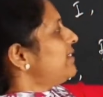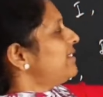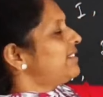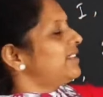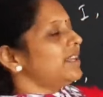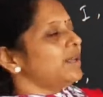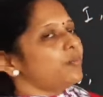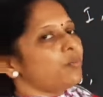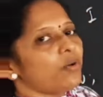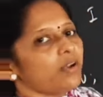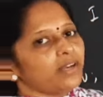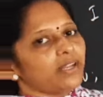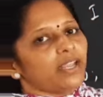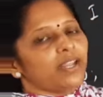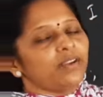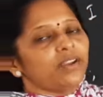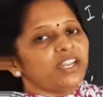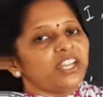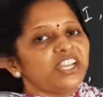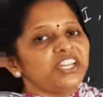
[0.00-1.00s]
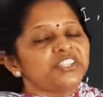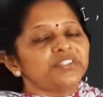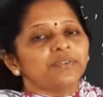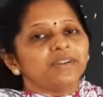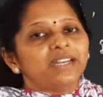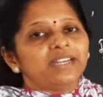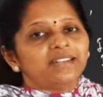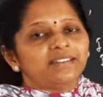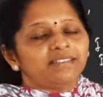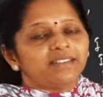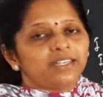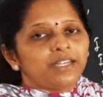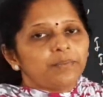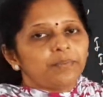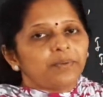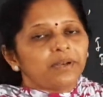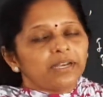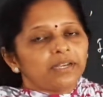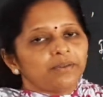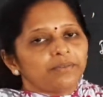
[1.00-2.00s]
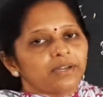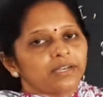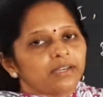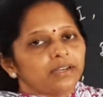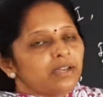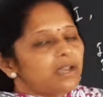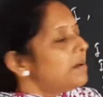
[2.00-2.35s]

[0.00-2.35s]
is there for each one, it is a different one,